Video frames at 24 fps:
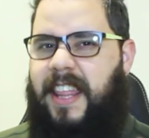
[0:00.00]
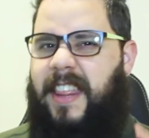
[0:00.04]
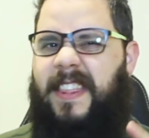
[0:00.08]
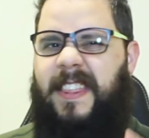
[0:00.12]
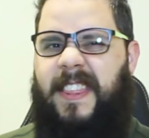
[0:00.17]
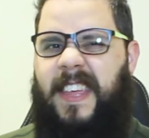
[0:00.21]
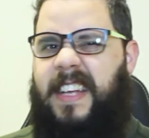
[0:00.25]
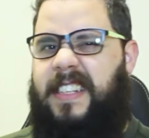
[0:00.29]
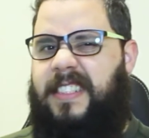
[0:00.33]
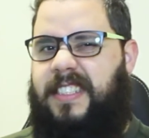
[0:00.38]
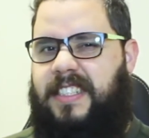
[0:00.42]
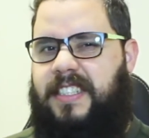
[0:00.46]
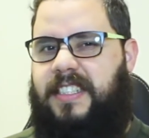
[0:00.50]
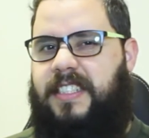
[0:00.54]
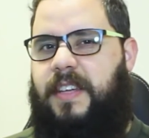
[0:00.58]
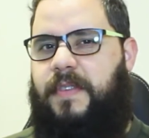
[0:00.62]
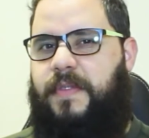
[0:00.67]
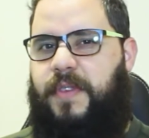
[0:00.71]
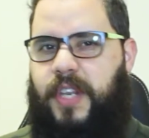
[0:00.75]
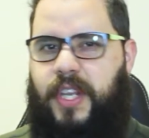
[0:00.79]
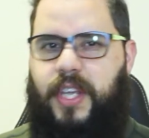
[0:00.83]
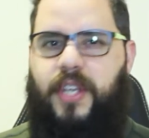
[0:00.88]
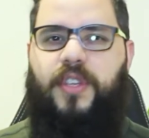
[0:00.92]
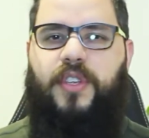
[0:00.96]
this is the
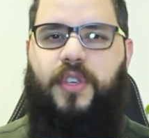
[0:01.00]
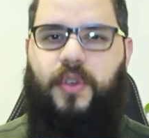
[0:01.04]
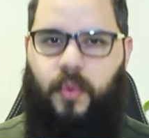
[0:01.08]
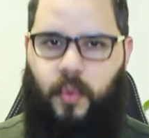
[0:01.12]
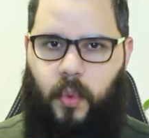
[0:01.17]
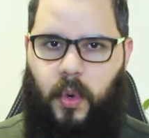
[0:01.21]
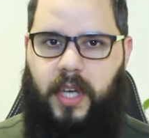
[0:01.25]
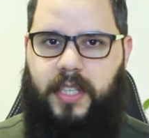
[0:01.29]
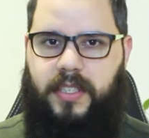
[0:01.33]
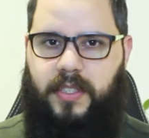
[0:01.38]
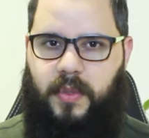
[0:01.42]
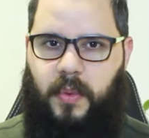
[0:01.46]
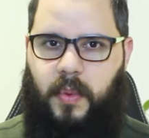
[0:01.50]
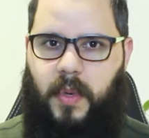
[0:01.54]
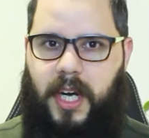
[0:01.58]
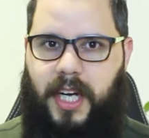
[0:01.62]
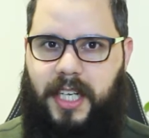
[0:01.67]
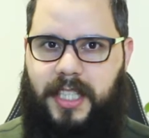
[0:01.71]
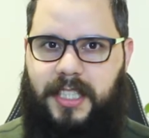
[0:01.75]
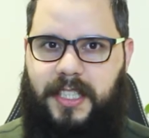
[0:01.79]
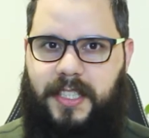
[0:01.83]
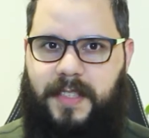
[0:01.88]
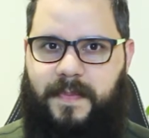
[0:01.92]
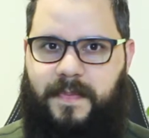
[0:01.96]
video you want to
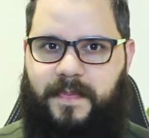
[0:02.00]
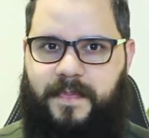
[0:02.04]
watch.